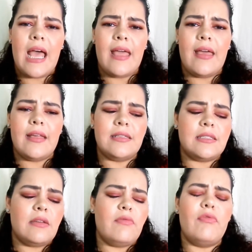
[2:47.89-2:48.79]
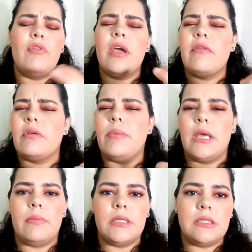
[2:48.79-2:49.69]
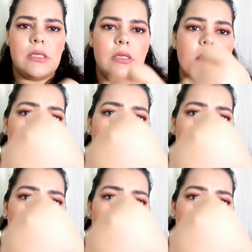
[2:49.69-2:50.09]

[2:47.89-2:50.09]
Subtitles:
and very pigmented,